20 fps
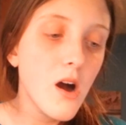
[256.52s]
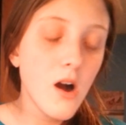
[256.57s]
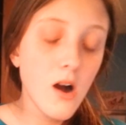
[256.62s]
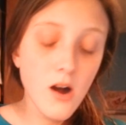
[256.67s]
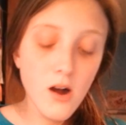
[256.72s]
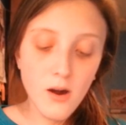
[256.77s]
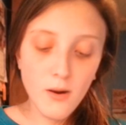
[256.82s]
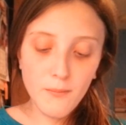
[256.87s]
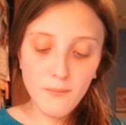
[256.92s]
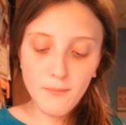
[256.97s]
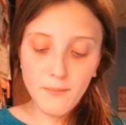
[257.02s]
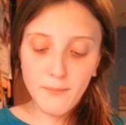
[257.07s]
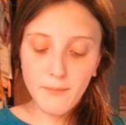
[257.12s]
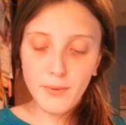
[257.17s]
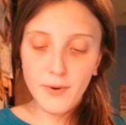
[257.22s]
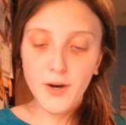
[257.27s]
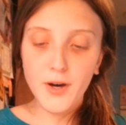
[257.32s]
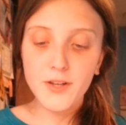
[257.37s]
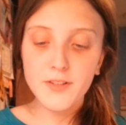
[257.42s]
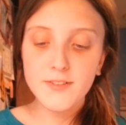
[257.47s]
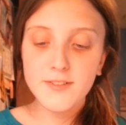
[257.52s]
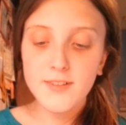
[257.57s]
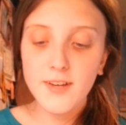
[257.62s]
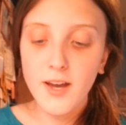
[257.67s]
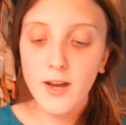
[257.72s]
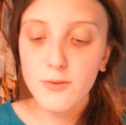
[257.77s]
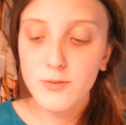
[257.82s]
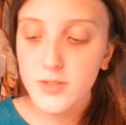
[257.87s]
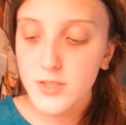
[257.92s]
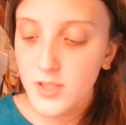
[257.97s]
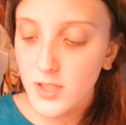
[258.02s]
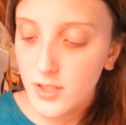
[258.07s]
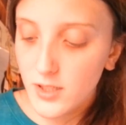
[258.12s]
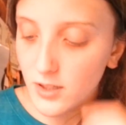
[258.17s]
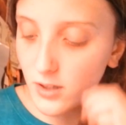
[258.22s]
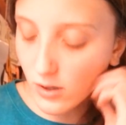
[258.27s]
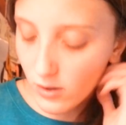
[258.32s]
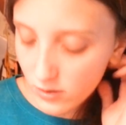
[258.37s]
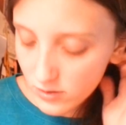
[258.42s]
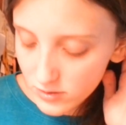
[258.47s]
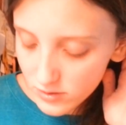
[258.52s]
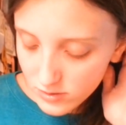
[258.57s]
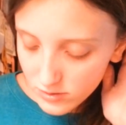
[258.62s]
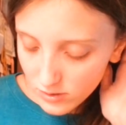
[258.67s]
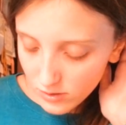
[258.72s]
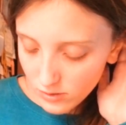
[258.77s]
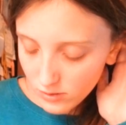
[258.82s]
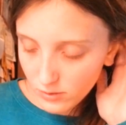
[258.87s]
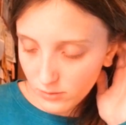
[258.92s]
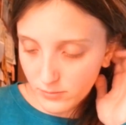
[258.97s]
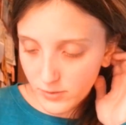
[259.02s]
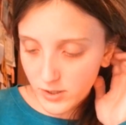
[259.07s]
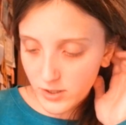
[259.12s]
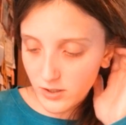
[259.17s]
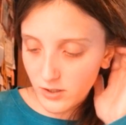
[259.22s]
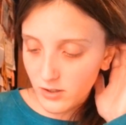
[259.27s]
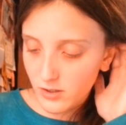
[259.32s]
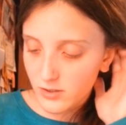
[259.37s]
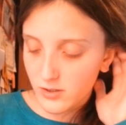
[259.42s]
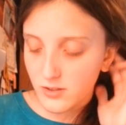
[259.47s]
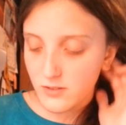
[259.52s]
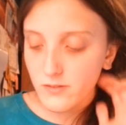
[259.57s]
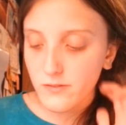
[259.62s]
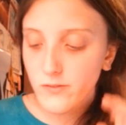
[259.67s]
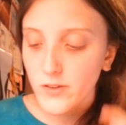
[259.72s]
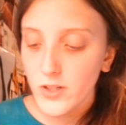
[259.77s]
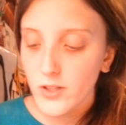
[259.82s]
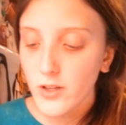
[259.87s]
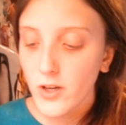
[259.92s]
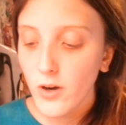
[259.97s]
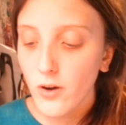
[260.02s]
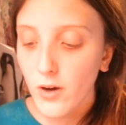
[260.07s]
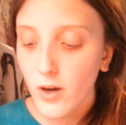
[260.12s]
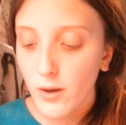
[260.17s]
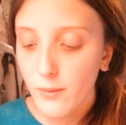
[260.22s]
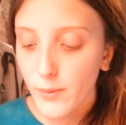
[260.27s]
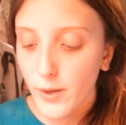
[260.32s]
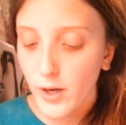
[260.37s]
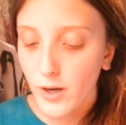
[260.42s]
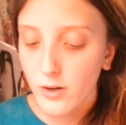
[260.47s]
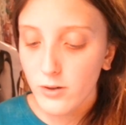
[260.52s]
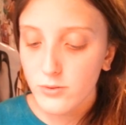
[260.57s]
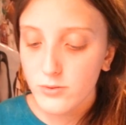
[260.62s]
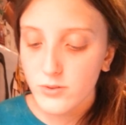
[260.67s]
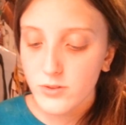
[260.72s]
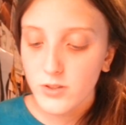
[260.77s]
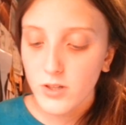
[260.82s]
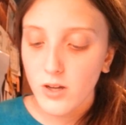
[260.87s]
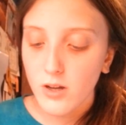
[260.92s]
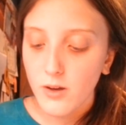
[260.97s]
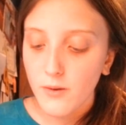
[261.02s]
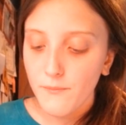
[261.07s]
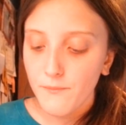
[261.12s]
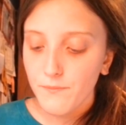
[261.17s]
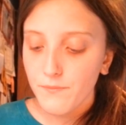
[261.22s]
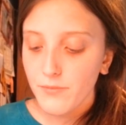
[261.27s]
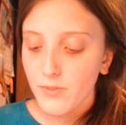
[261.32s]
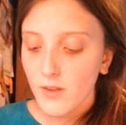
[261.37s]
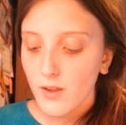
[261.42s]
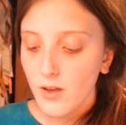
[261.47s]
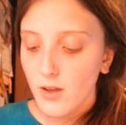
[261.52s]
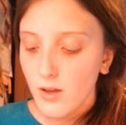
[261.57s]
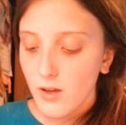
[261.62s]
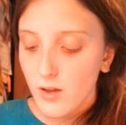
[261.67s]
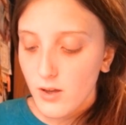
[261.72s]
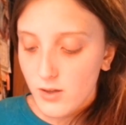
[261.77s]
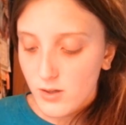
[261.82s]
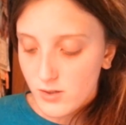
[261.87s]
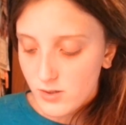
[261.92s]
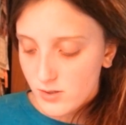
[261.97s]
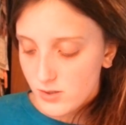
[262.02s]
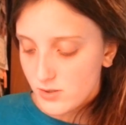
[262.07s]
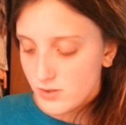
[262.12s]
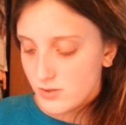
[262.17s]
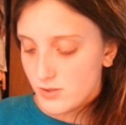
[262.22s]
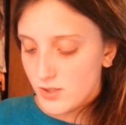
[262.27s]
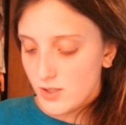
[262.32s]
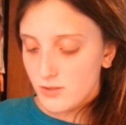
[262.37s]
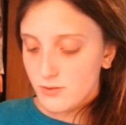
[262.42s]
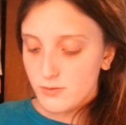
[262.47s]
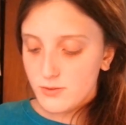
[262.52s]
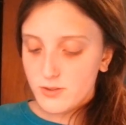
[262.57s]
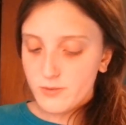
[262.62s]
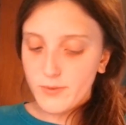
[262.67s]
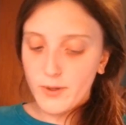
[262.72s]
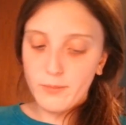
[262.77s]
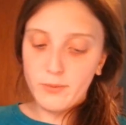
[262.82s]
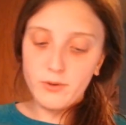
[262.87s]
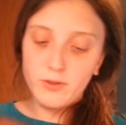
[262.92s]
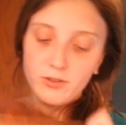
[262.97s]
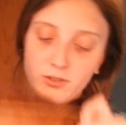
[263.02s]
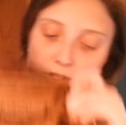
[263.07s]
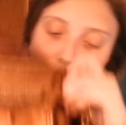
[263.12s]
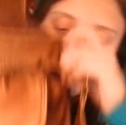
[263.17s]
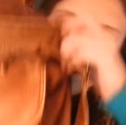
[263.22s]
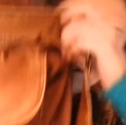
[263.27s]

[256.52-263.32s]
Um, but I was gonna also make this video about, so that's what's in my purse. I